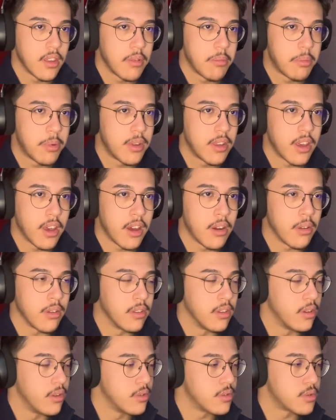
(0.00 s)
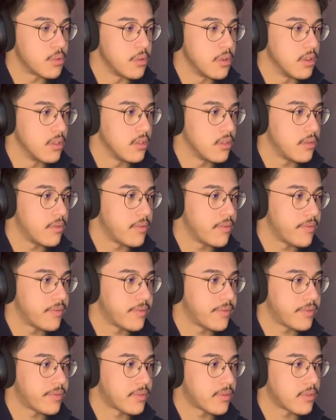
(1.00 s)
But yeah, I don't know. It's weird.
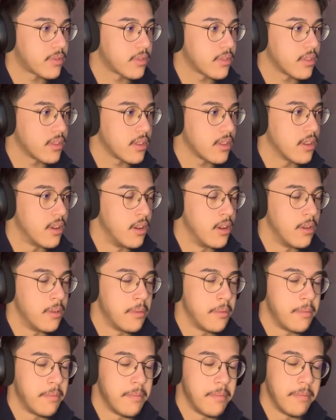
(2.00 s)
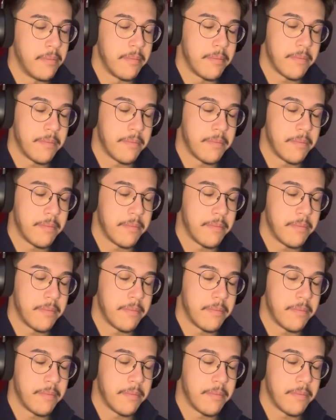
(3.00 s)
Um,